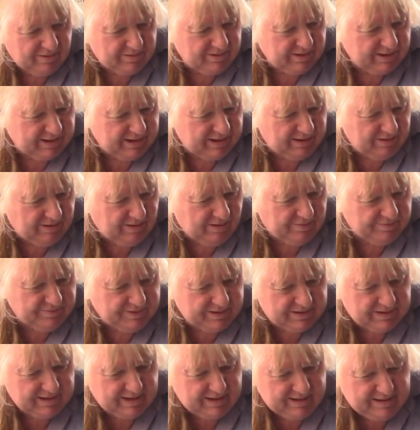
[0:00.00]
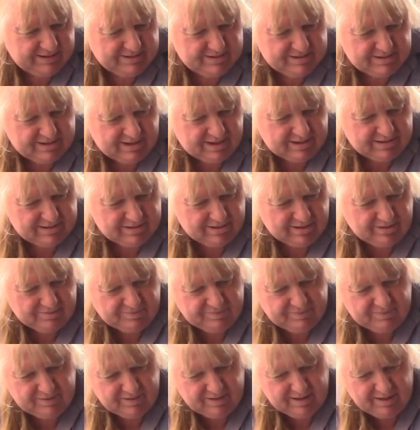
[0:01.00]
the rocker gear off, get the head studs
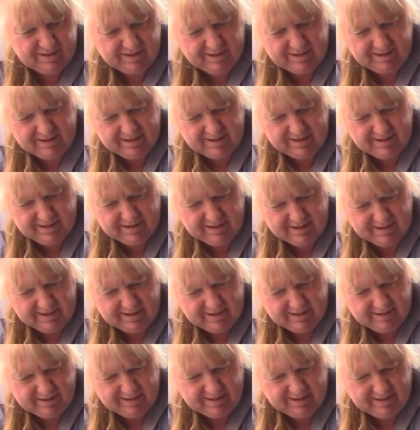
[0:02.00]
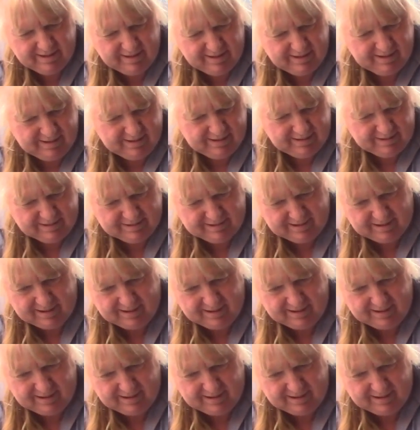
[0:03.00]
off, and